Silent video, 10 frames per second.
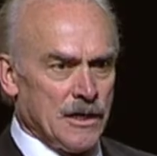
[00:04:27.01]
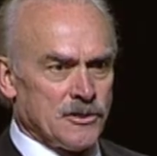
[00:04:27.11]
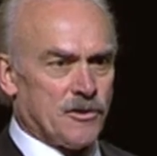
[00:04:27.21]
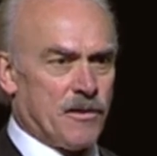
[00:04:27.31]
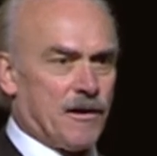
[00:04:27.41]

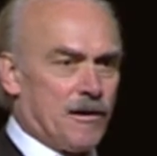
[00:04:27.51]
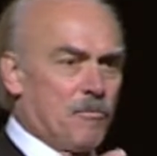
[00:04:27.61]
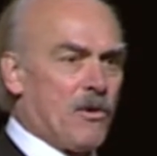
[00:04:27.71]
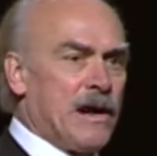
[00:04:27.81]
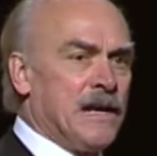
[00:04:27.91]
so that our
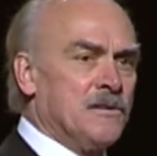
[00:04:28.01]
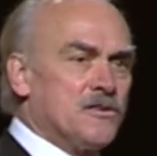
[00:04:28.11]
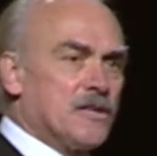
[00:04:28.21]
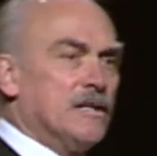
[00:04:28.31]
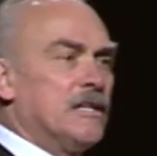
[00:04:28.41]

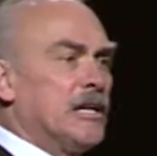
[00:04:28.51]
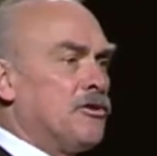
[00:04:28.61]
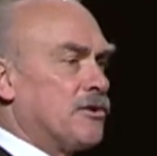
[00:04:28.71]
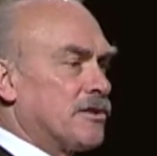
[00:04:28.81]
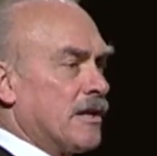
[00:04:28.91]
brains
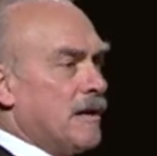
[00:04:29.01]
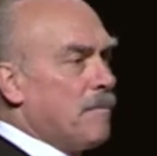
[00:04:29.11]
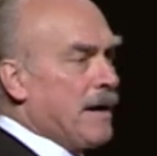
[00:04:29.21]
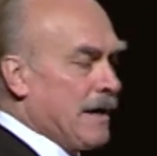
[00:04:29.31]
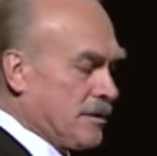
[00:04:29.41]
continuously
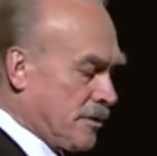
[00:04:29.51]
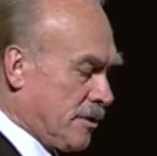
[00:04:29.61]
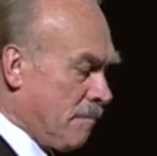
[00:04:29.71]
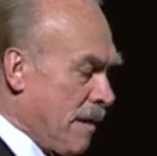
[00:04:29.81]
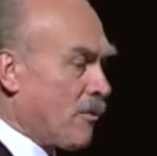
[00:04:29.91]

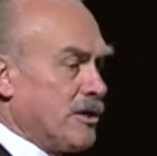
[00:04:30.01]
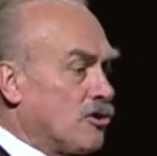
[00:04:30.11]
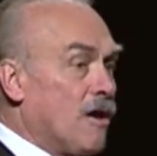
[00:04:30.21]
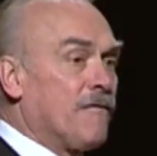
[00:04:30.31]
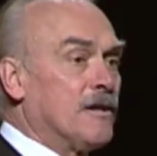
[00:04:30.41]
pass memories
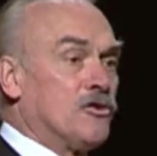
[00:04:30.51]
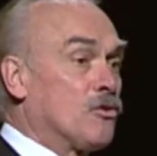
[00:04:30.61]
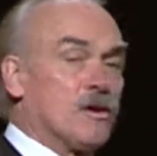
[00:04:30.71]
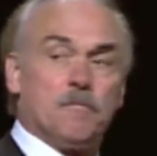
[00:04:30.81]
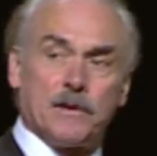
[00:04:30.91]
off onto a
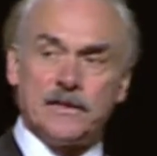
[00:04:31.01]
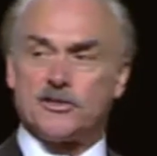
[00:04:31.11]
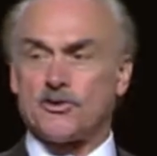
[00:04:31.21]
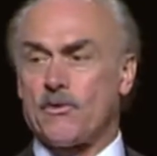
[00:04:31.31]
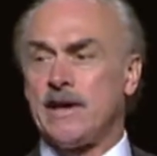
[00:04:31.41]
complete
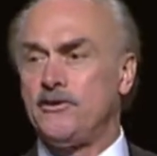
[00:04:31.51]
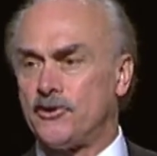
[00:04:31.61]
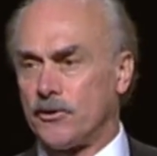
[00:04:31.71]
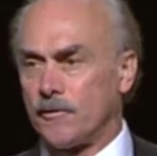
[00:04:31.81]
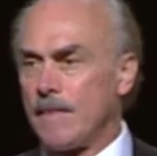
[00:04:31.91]

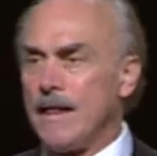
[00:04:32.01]
stranger.